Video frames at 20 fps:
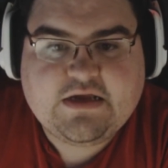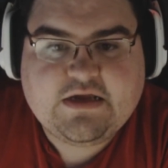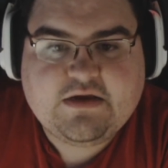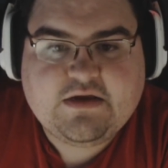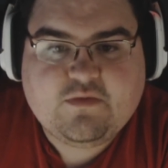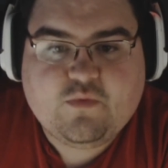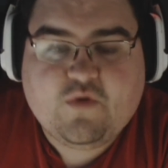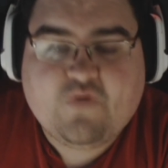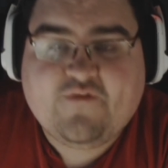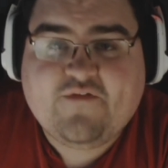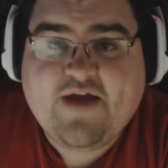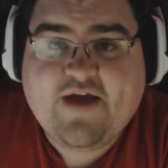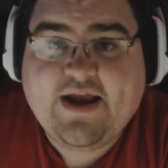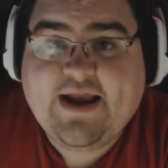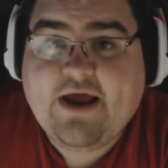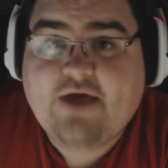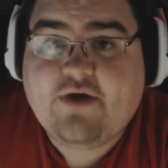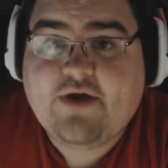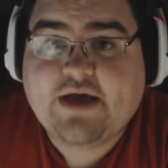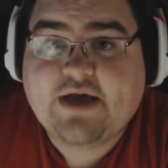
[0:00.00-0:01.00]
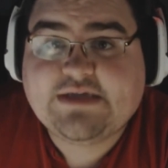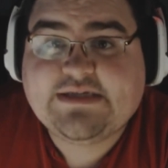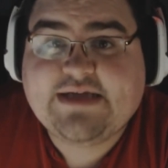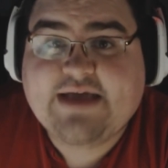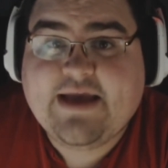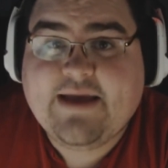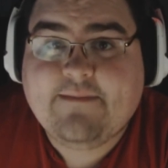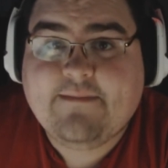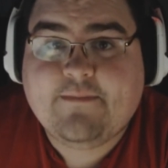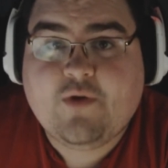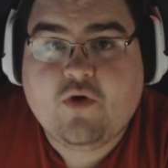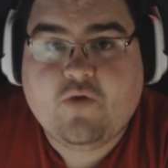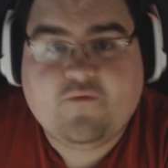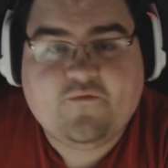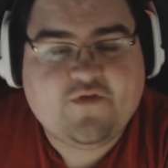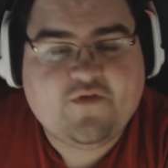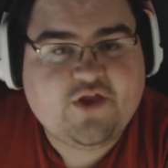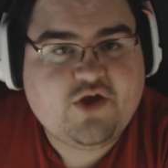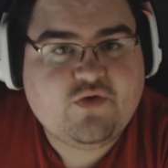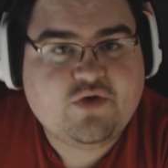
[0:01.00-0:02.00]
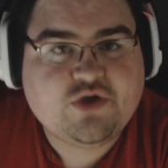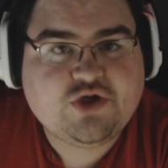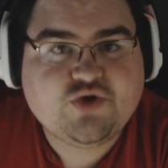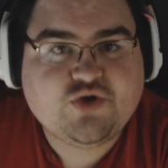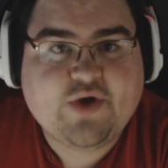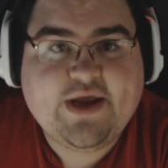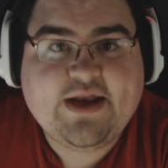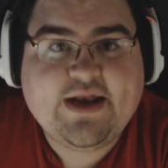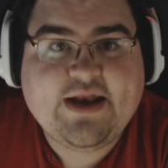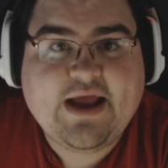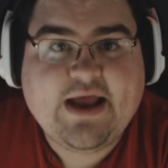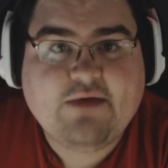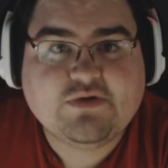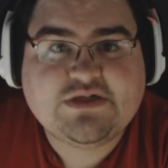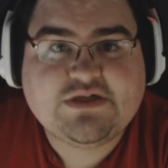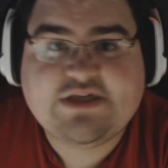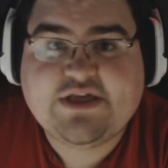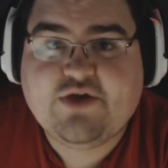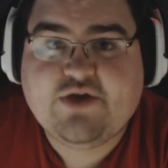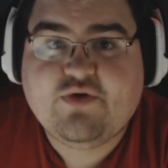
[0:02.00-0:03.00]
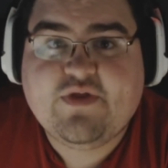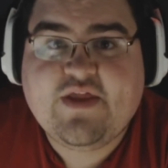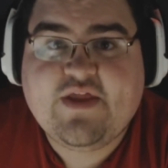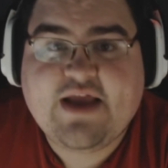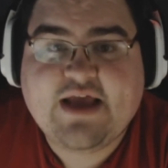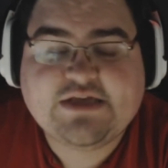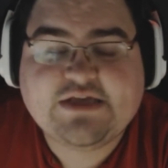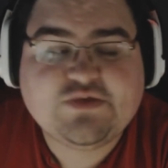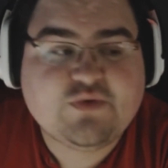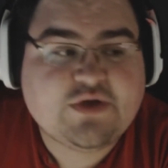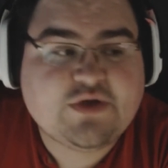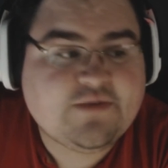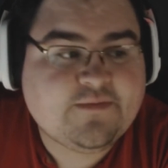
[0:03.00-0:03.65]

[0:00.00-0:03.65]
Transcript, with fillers: we'll find out next time. Hopefully you enjoyed, and I will see you in the next one.